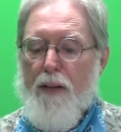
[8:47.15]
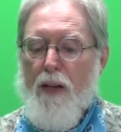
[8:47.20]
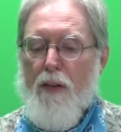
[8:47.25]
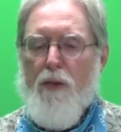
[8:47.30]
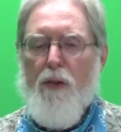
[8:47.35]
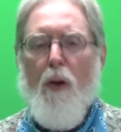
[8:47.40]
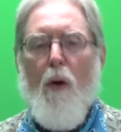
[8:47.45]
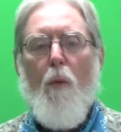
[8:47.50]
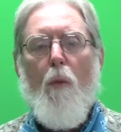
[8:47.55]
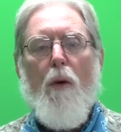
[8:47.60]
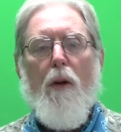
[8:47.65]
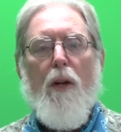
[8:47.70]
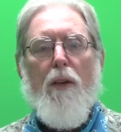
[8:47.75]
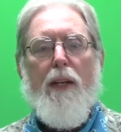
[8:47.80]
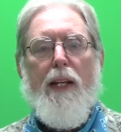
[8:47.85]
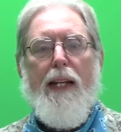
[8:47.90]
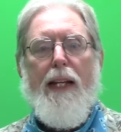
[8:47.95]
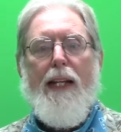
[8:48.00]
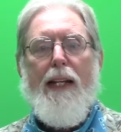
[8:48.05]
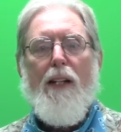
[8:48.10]
So what are
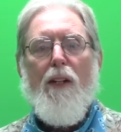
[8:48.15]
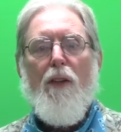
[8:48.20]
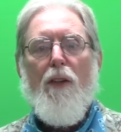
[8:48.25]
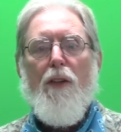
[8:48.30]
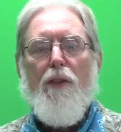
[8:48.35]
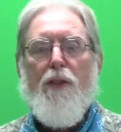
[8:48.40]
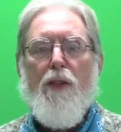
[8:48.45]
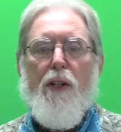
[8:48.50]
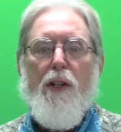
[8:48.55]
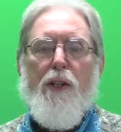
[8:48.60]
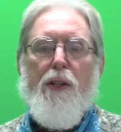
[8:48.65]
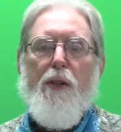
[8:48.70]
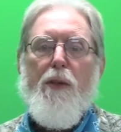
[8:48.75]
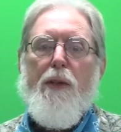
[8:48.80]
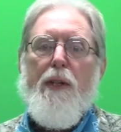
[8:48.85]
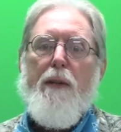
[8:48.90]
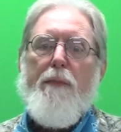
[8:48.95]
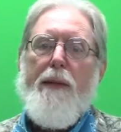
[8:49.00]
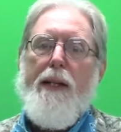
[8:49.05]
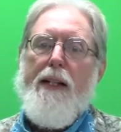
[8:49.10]
the e-learners going to do
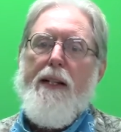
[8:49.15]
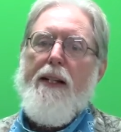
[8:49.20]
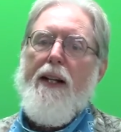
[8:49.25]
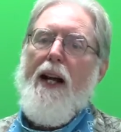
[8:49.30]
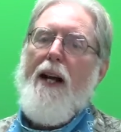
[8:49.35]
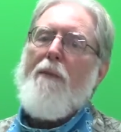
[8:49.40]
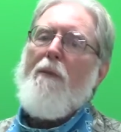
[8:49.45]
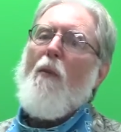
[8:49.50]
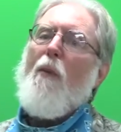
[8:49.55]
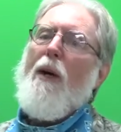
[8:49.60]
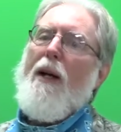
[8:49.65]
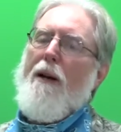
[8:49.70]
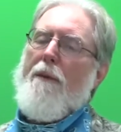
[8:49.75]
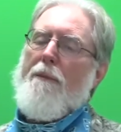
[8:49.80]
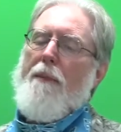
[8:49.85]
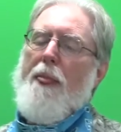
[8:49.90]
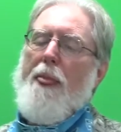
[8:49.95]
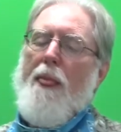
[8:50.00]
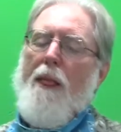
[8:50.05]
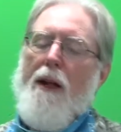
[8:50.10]
in the meantime?
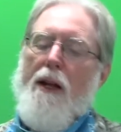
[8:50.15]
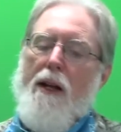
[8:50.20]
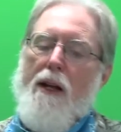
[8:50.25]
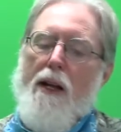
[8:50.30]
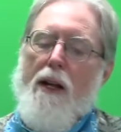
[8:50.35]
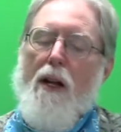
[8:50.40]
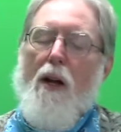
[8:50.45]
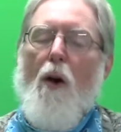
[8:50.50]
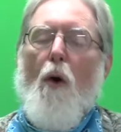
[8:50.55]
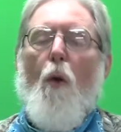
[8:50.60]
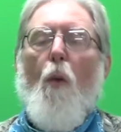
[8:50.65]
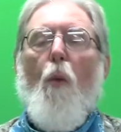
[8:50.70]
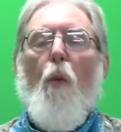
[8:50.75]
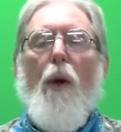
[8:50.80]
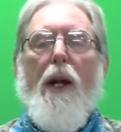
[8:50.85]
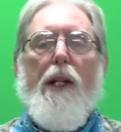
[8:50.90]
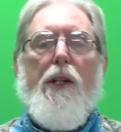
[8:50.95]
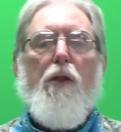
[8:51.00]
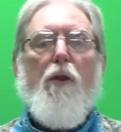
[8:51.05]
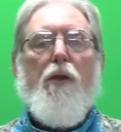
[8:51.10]
Well,
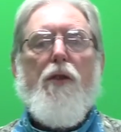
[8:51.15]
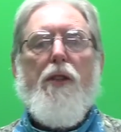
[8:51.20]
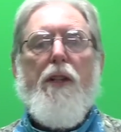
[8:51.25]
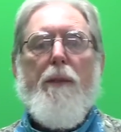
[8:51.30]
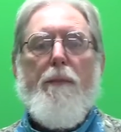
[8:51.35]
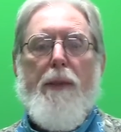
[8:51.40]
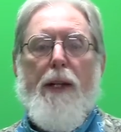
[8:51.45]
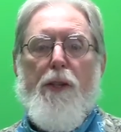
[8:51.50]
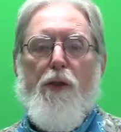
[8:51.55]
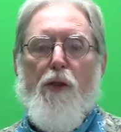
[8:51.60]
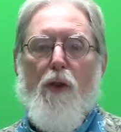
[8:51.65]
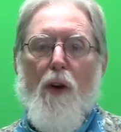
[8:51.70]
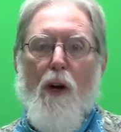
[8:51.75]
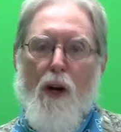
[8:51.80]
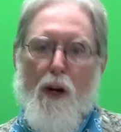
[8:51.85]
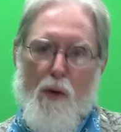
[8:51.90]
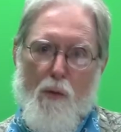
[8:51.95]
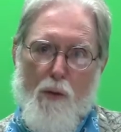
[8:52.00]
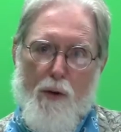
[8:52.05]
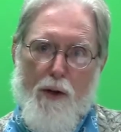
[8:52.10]
when you submit your
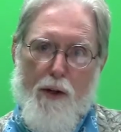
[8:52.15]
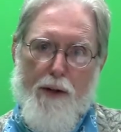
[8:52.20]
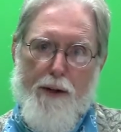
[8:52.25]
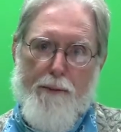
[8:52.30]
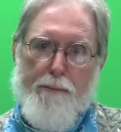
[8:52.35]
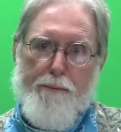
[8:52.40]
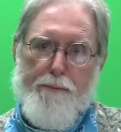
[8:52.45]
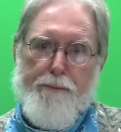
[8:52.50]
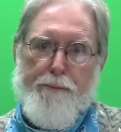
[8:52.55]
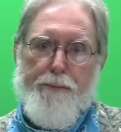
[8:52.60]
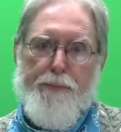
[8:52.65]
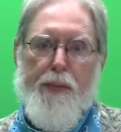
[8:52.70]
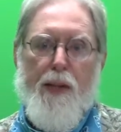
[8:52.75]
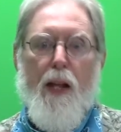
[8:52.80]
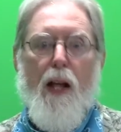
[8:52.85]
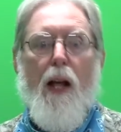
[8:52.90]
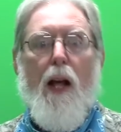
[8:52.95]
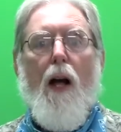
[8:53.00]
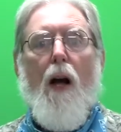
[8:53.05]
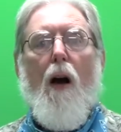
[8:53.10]
artwork,
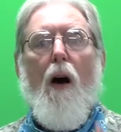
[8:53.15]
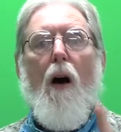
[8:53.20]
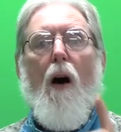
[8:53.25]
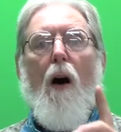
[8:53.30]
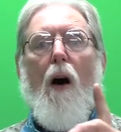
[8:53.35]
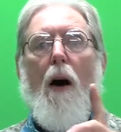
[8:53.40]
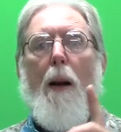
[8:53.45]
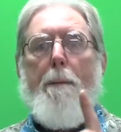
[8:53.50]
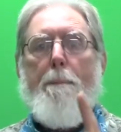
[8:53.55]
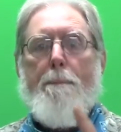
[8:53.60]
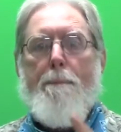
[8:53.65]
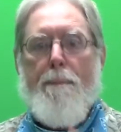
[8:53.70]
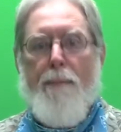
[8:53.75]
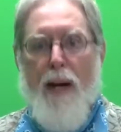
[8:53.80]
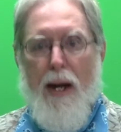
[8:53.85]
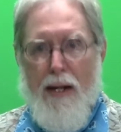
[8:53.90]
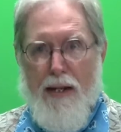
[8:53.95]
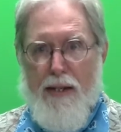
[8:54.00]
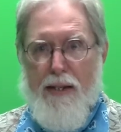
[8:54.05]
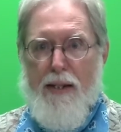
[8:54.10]
on
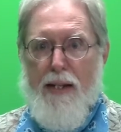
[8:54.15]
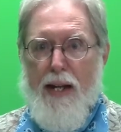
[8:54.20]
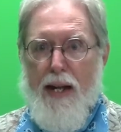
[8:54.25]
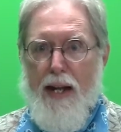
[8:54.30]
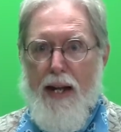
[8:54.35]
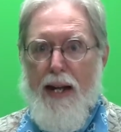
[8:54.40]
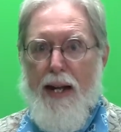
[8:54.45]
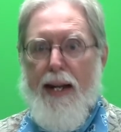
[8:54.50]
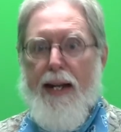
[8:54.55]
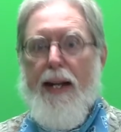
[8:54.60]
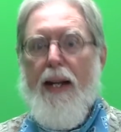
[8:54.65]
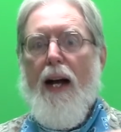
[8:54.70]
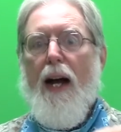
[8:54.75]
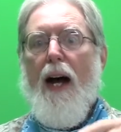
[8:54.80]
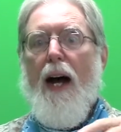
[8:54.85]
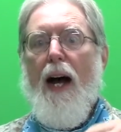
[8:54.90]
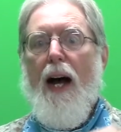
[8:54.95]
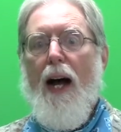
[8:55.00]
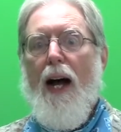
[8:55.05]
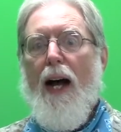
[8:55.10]
Monday,
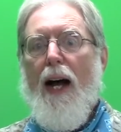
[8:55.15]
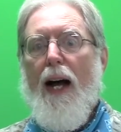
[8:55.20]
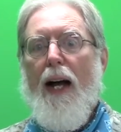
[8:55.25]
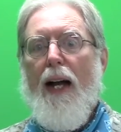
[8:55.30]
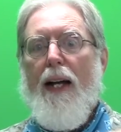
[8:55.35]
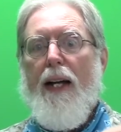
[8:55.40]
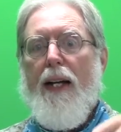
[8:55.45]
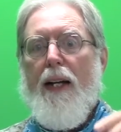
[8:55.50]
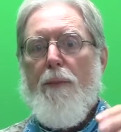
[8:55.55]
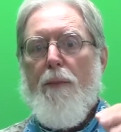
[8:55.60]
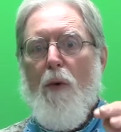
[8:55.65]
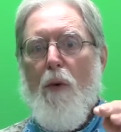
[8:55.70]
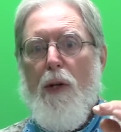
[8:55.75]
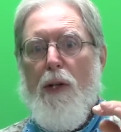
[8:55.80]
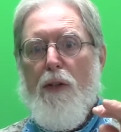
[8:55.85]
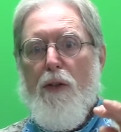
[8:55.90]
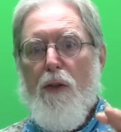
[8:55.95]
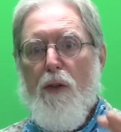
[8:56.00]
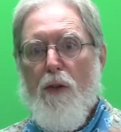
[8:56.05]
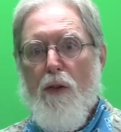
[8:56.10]
I am
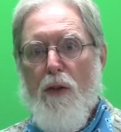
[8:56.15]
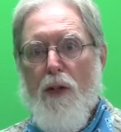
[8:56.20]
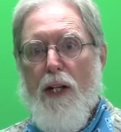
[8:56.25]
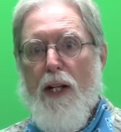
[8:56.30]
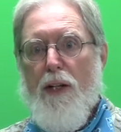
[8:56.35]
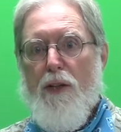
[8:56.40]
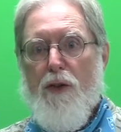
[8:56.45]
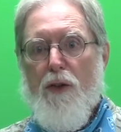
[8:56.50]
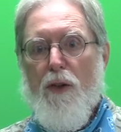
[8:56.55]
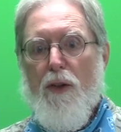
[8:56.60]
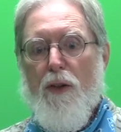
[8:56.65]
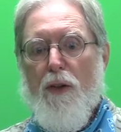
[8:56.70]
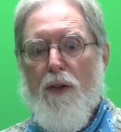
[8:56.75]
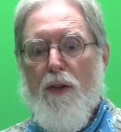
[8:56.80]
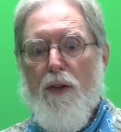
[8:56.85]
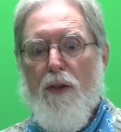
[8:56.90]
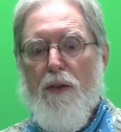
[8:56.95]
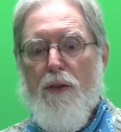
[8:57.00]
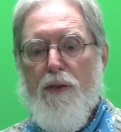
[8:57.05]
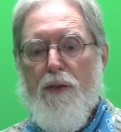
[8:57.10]
going to look at your
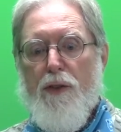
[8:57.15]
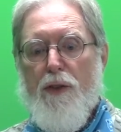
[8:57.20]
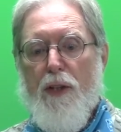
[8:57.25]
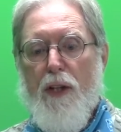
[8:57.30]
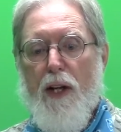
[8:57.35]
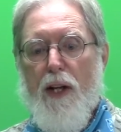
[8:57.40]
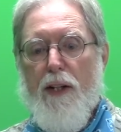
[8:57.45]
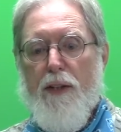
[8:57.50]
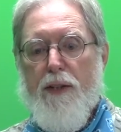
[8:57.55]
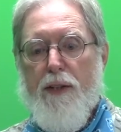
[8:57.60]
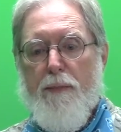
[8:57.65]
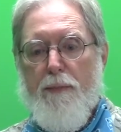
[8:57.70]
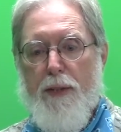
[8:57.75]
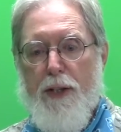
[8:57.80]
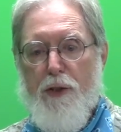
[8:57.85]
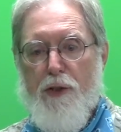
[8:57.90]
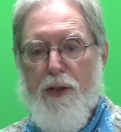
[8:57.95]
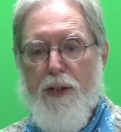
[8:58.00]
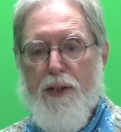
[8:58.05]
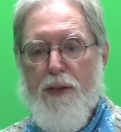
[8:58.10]

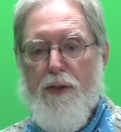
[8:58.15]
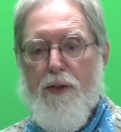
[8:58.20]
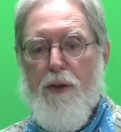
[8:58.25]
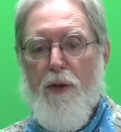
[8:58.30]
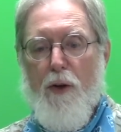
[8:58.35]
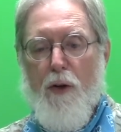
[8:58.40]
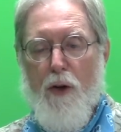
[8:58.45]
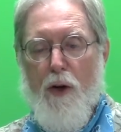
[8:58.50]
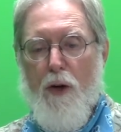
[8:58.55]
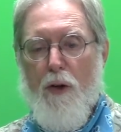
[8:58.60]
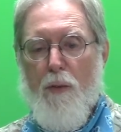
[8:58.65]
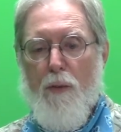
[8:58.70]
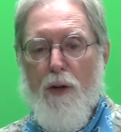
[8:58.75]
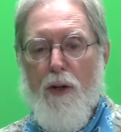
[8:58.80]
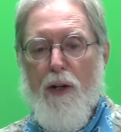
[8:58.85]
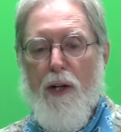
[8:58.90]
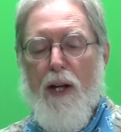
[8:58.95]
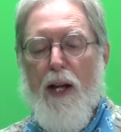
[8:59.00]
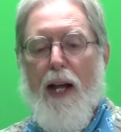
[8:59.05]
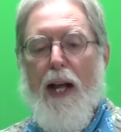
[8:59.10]
submissions, your
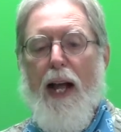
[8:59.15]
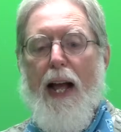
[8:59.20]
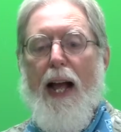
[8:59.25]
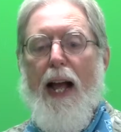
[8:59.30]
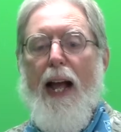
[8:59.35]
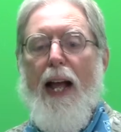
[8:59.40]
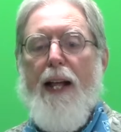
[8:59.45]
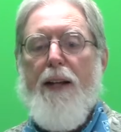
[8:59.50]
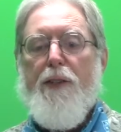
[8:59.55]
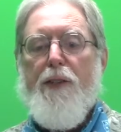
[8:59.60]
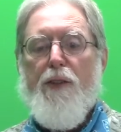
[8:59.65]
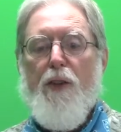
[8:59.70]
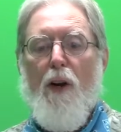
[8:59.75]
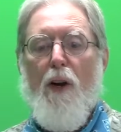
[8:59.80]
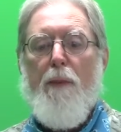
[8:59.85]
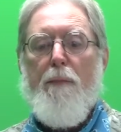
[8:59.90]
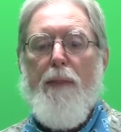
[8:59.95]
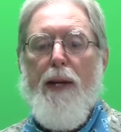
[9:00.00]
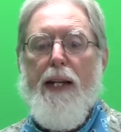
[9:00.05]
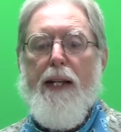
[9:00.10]
artwork, and
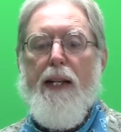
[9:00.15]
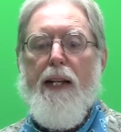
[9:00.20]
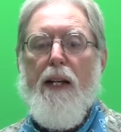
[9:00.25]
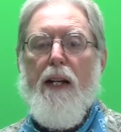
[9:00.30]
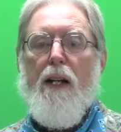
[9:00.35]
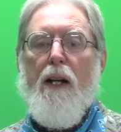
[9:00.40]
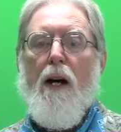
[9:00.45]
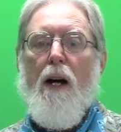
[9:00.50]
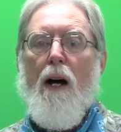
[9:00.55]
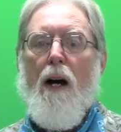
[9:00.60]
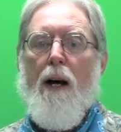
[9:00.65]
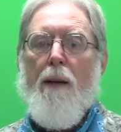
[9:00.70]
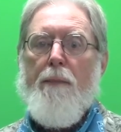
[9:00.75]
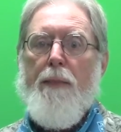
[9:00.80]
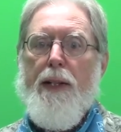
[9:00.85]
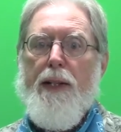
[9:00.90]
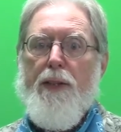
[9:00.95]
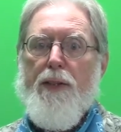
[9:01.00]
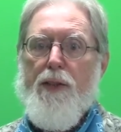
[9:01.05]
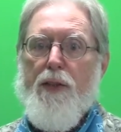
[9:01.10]
start making
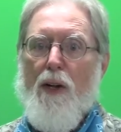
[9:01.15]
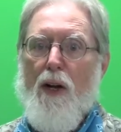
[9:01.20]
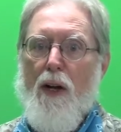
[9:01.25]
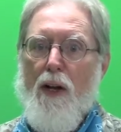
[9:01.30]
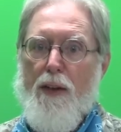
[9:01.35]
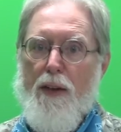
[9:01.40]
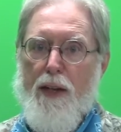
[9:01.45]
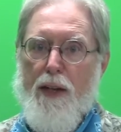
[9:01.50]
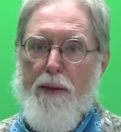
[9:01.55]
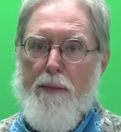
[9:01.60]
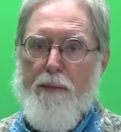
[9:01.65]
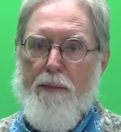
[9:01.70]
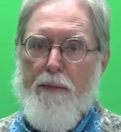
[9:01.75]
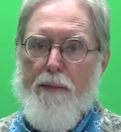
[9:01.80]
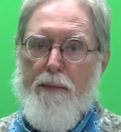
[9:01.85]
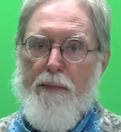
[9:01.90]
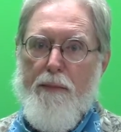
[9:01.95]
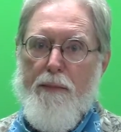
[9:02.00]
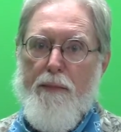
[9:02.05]
comments on them.